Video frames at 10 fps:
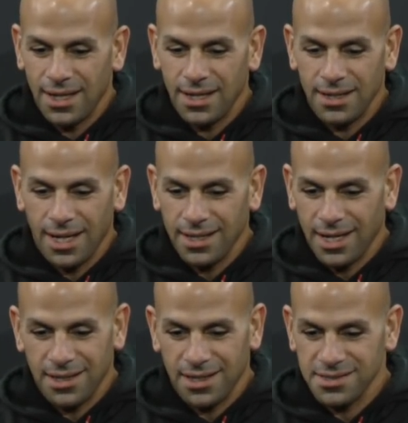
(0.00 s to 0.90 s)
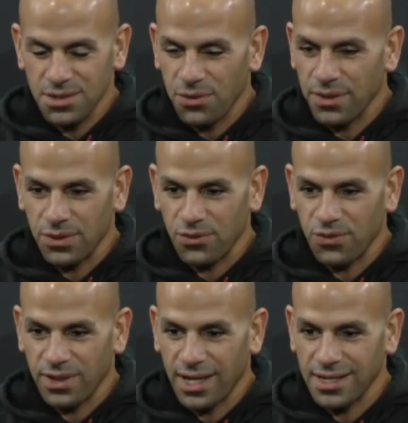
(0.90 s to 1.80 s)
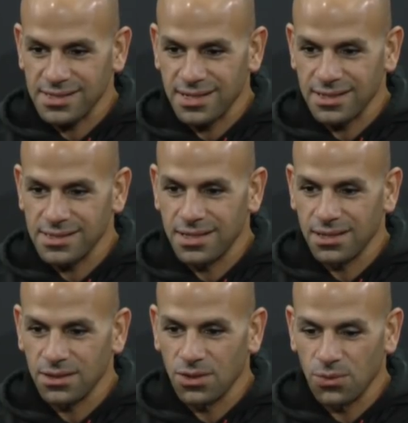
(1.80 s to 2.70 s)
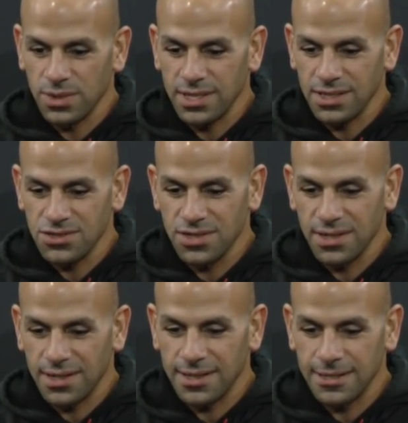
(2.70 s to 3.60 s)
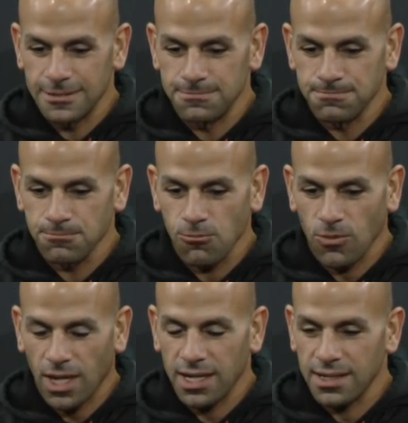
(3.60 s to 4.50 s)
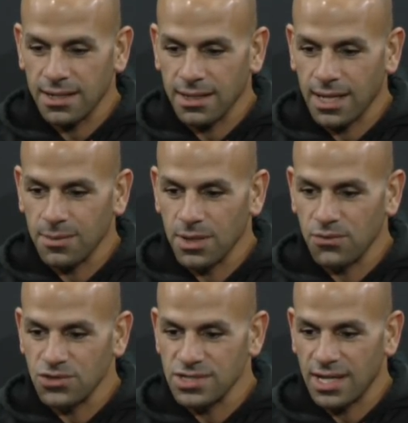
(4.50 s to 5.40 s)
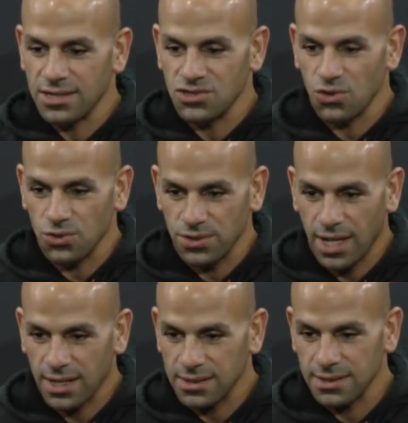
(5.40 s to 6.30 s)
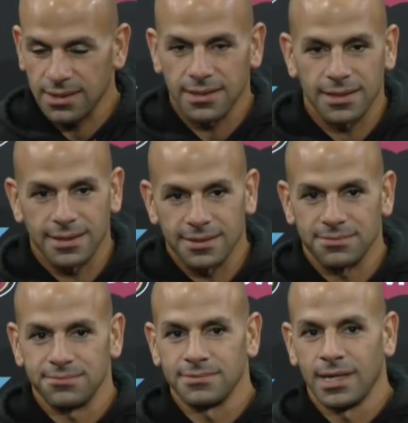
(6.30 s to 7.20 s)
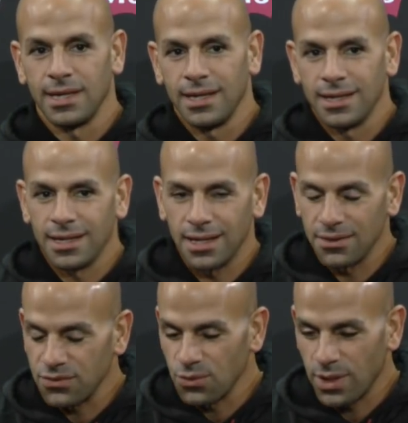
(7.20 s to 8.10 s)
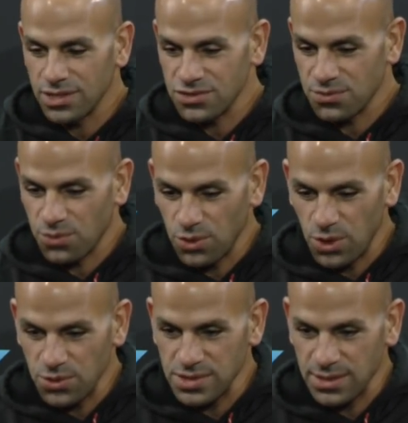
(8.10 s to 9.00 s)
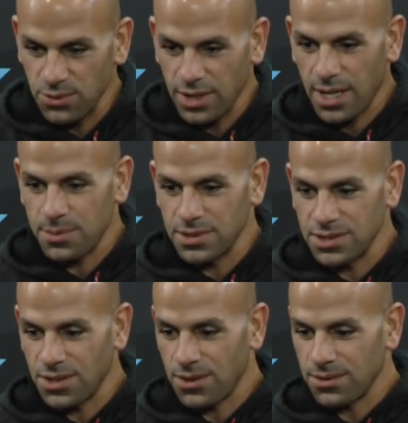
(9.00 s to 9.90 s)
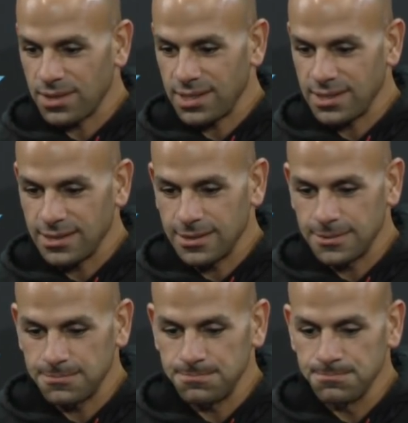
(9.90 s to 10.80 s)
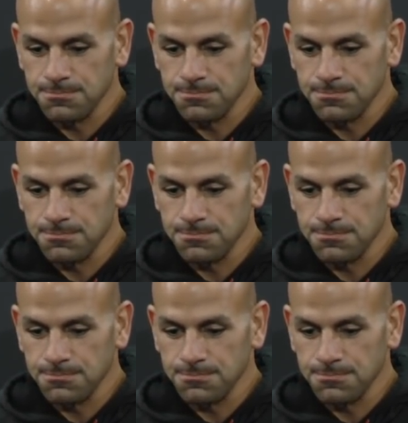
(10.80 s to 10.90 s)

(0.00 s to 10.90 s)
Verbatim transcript: Uh, I, I still think they're freak accidents. You know, we teach um, head out of the game, leverage side, shoulder tackling. Um, uh, if you watch real closely what happened to Tartt, he um,